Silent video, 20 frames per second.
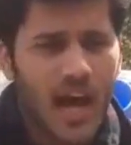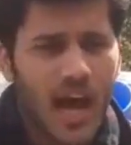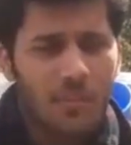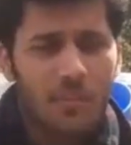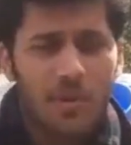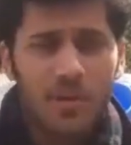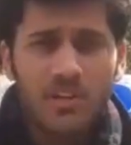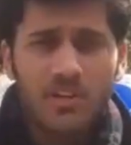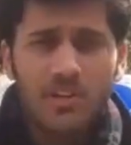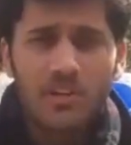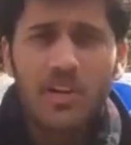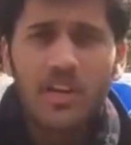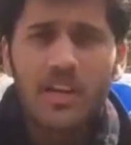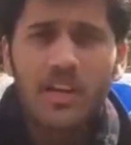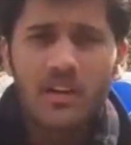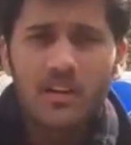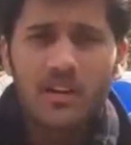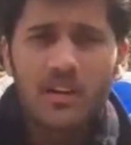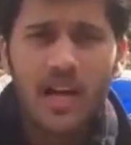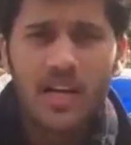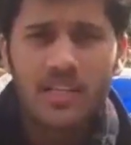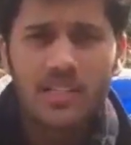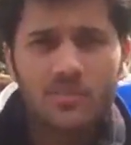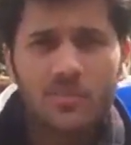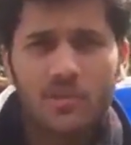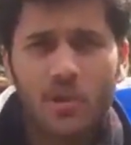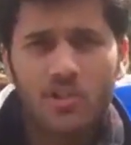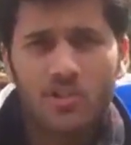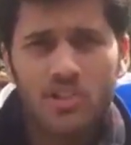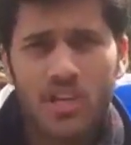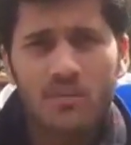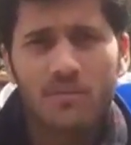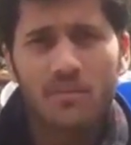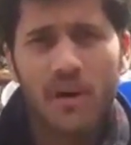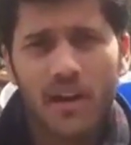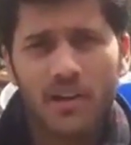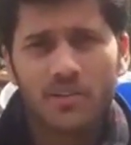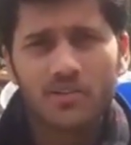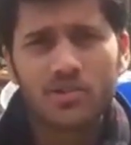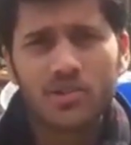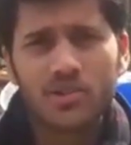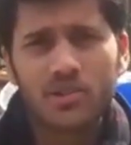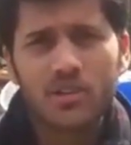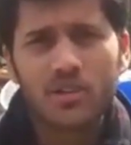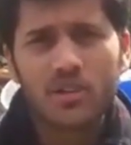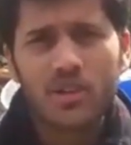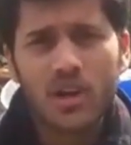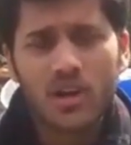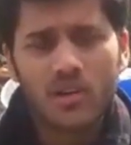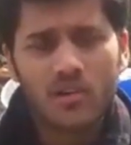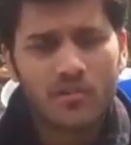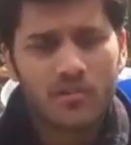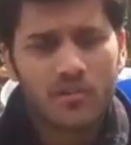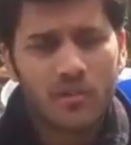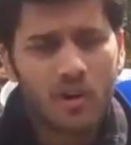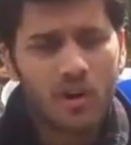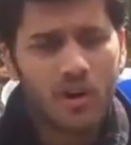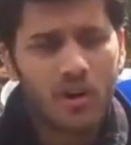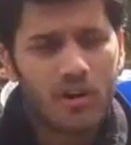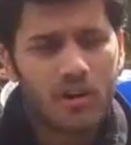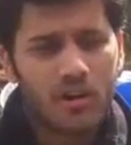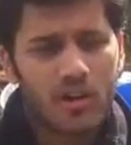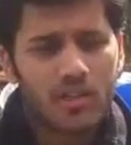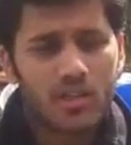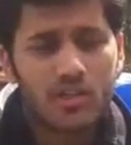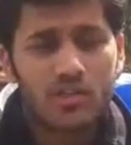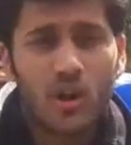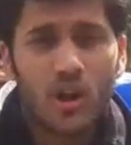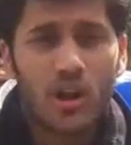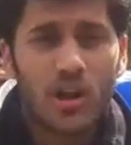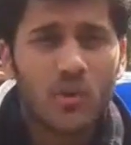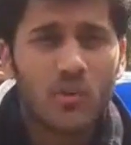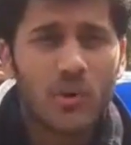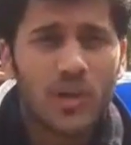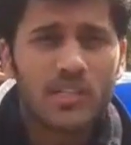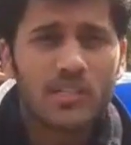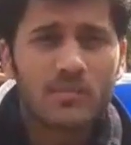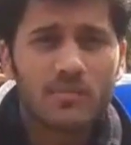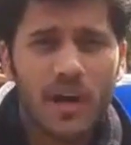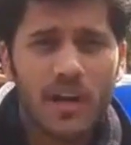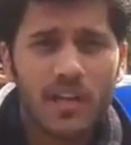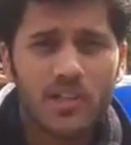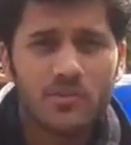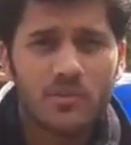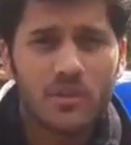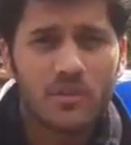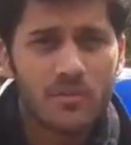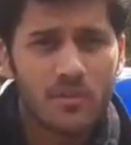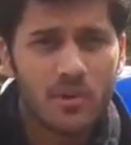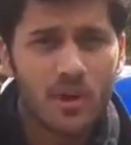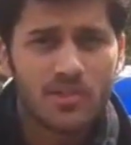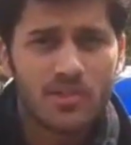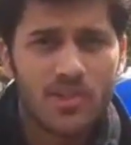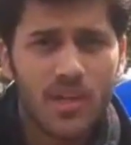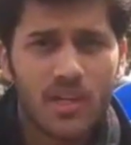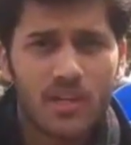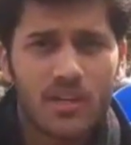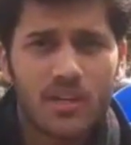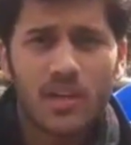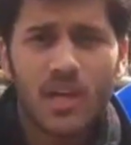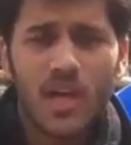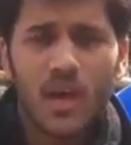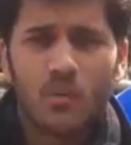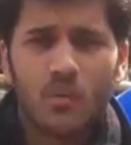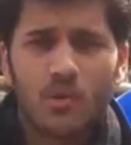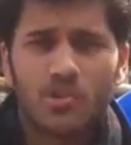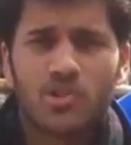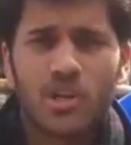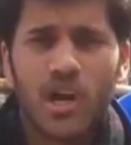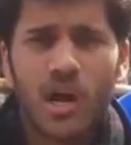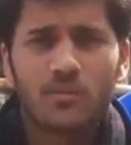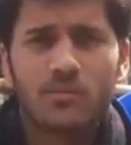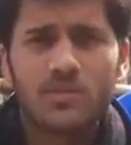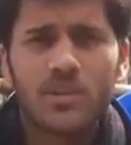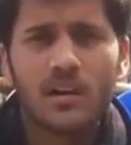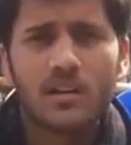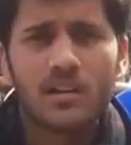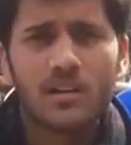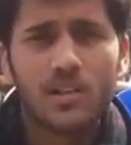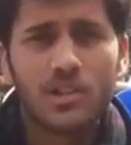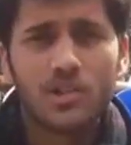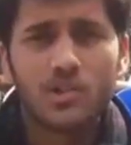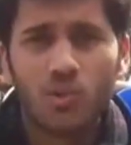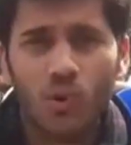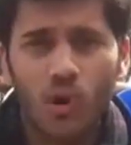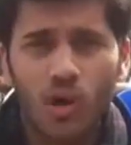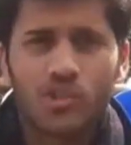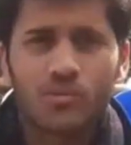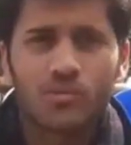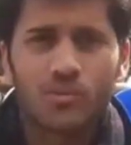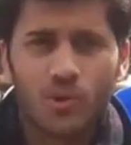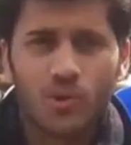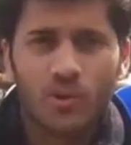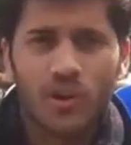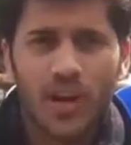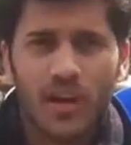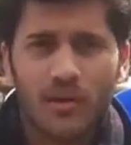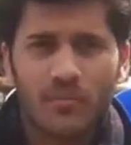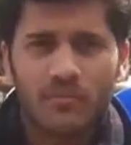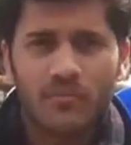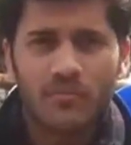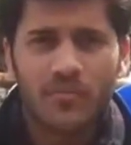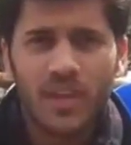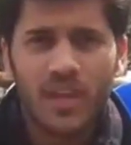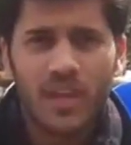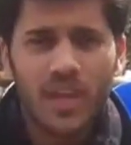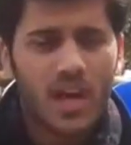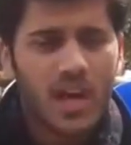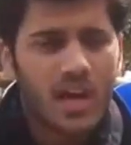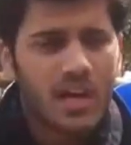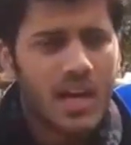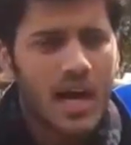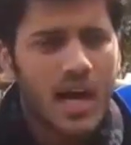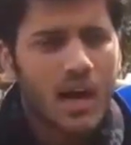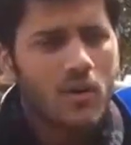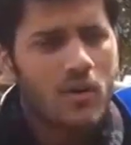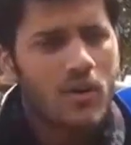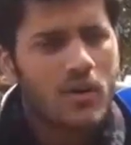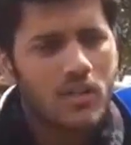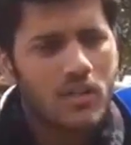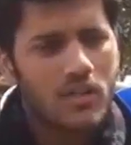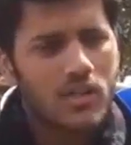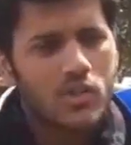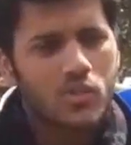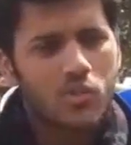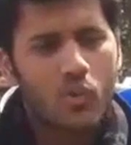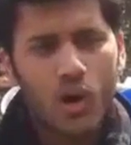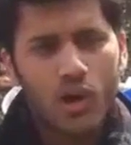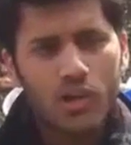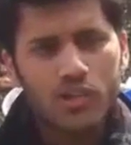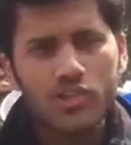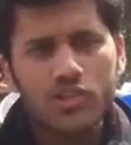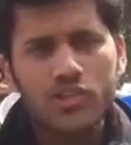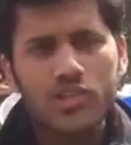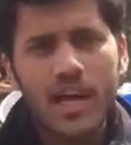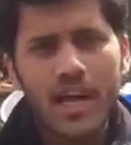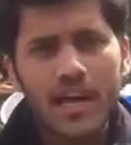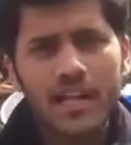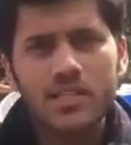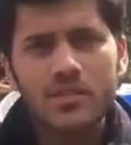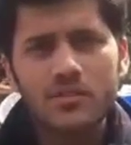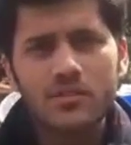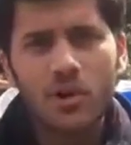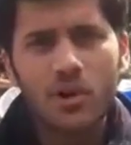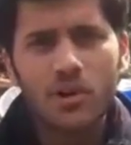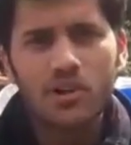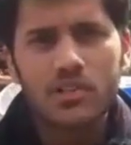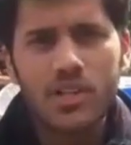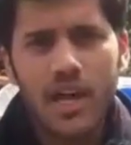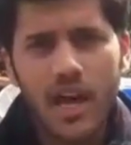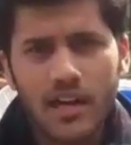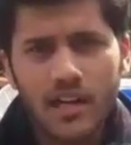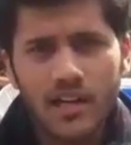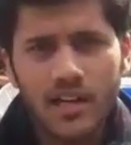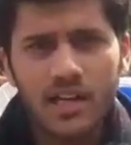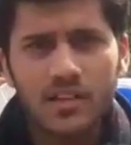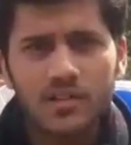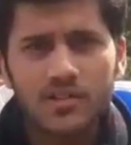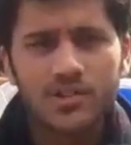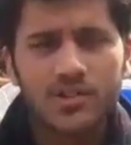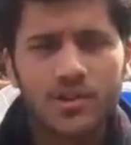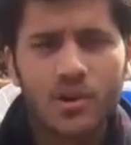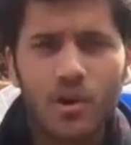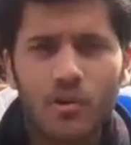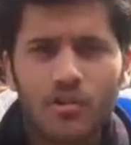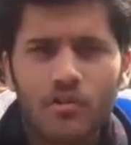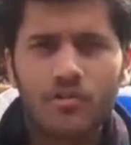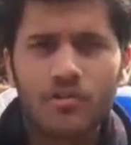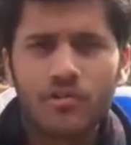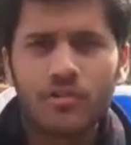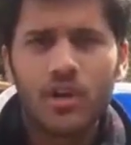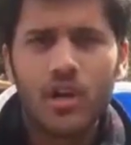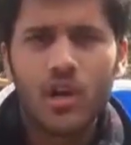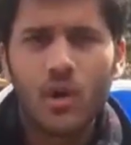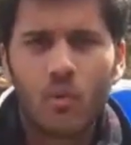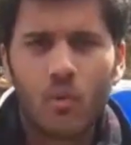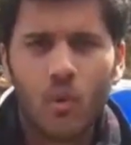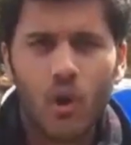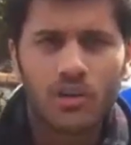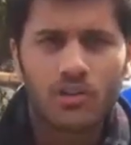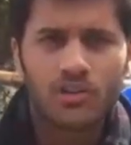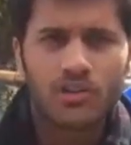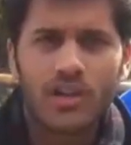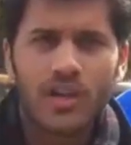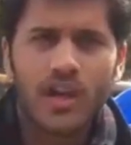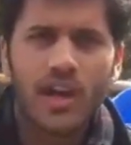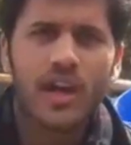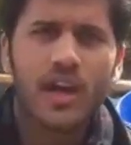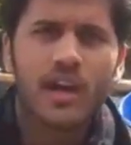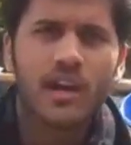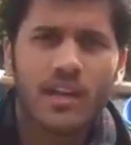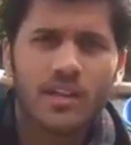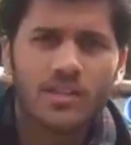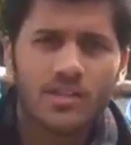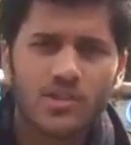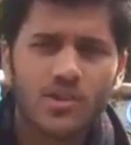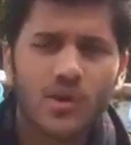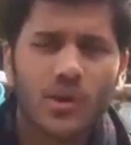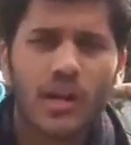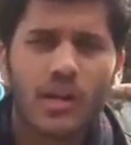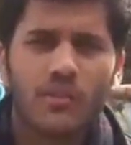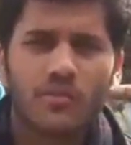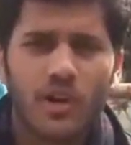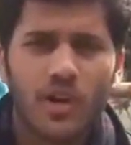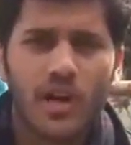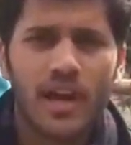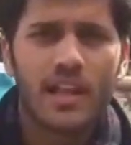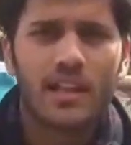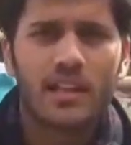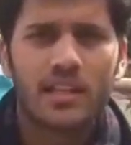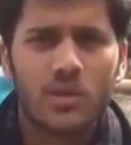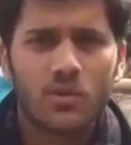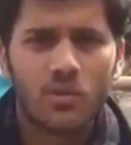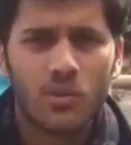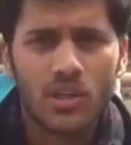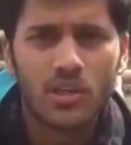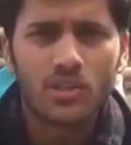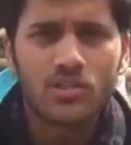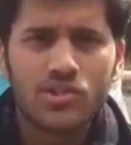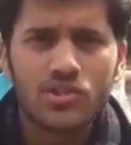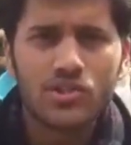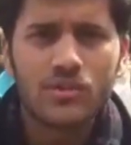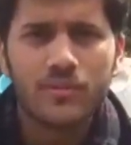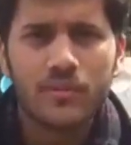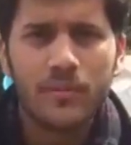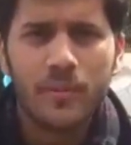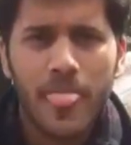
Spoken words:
I'm interning here as a project manager for the solid waste management project, which comes under the SWASH program. Now, SWASH stands for Sanitation of Water, Air, and Soil for a Healthy Village.